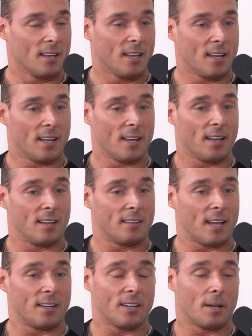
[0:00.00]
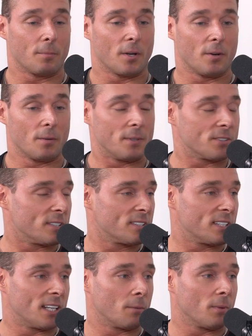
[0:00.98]
and ended up going to Michigan
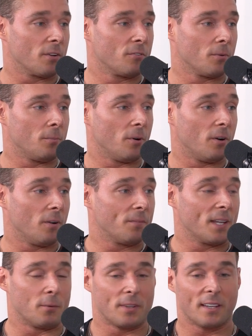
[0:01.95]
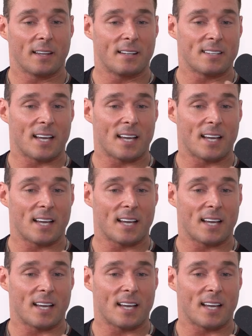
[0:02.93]
State to play football. And within that